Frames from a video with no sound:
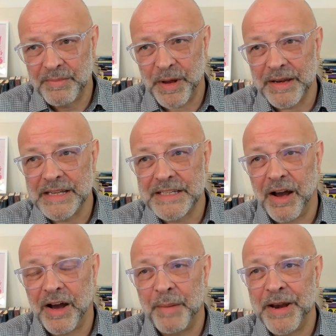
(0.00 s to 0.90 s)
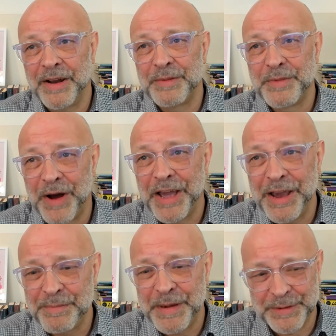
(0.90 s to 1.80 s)
but it's hard. I mean, uh, I
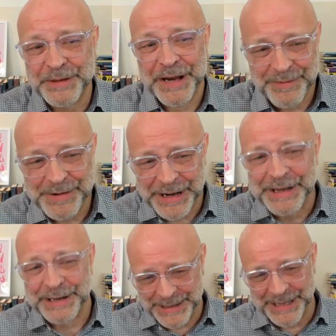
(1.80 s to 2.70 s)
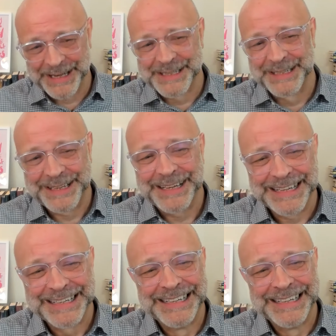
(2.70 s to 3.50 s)
hear people say ridiculous things like,